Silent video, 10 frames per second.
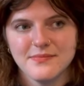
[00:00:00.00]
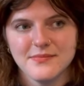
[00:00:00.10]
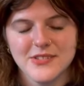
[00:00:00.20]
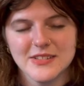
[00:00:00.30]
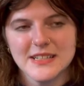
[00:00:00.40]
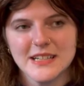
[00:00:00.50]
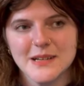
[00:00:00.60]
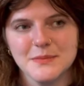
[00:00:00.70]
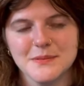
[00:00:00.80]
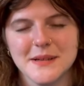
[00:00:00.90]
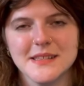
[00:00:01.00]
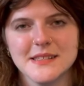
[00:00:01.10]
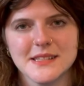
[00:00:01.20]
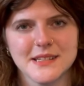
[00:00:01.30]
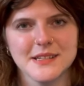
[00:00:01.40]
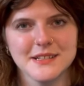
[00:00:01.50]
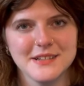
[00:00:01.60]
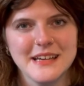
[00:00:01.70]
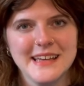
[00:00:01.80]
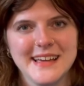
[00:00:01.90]
just a couple months
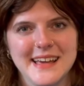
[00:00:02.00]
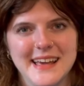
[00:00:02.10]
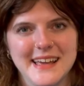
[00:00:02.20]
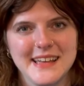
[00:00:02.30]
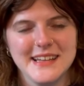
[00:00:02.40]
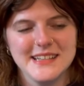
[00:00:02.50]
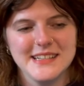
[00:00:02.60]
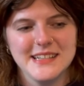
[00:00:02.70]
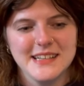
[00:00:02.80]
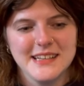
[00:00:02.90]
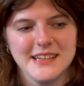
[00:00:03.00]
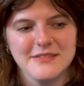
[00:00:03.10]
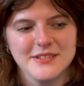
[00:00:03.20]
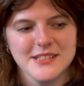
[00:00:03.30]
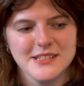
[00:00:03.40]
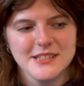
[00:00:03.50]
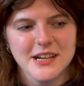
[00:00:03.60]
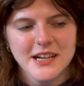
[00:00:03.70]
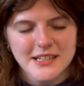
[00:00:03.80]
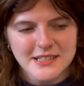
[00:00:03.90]
ago, and it was a
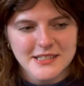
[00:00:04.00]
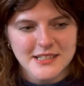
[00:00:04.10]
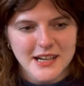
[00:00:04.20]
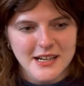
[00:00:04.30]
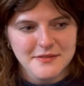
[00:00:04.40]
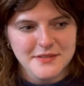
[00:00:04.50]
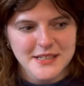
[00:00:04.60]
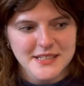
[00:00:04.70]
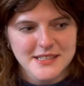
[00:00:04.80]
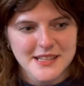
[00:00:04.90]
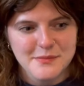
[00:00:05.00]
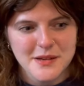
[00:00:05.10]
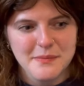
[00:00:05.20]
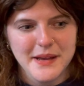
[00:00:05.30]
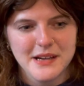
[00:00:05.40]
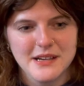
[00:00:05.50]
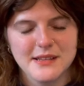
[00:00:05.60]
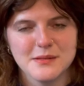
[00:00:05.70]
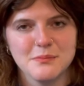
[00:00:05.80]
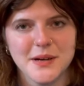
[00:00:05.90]
doctor's office that my
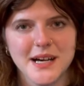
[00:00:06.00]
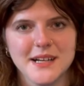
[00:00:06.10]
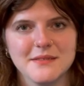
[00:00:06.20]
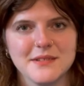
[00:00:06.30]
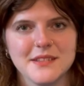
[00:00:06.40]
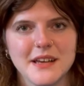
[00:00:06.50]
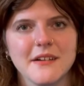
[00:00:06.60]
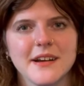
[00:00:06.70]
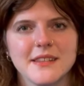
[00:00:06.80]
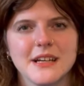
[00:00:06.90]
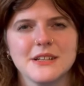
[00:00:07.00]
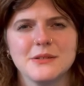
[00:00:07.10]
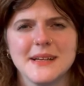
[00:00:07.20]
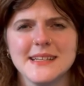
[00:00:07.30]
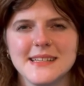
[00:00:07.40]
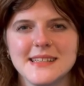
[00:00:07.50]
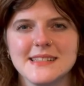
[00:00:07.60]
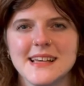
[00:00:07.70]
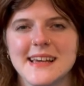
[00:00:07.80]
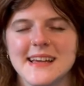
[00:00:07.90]
parents bought when they were in their
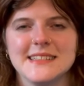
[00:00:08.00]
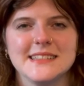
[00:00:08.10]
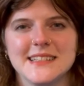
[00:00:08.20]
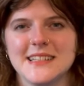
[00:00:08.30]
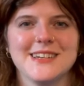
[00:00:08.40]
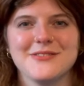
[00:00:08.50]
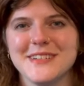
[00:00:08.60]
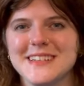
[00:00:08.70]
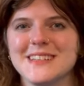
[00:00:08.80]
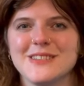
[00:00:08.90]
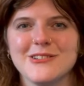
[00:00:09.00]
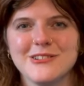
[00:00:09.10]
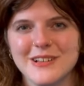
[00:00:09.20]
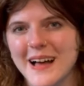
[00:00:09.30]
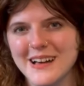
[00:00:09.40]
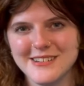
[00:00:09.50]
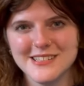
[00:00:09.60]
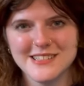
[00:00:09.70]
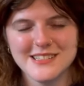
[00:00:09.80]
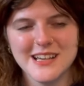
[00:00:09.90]
20s, and then they like redid the whole
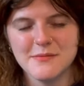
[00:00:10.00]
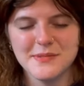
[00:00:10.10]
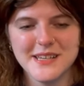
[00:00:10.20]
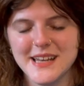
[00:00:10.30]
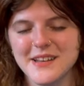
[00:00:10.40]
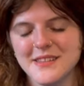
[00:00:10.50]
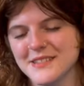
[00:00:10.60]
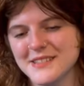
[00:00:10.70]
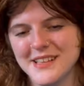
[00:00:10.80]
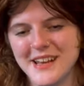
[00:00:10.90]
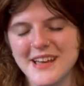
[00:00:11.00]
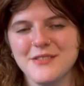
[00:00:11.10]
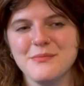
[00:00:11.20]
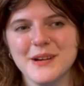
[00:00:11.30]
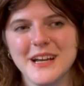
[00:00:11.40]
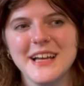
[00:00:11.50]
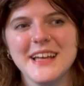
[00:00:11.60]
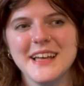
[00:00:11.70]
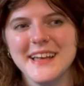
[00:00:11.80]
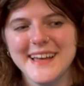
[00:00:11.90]
house up this is in Edinburgh,
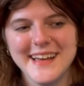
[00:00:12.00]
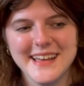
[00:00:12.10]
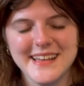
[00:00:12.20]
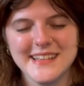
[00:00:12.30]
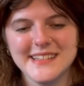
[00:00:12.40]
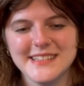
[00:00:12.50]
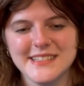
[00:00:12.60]
and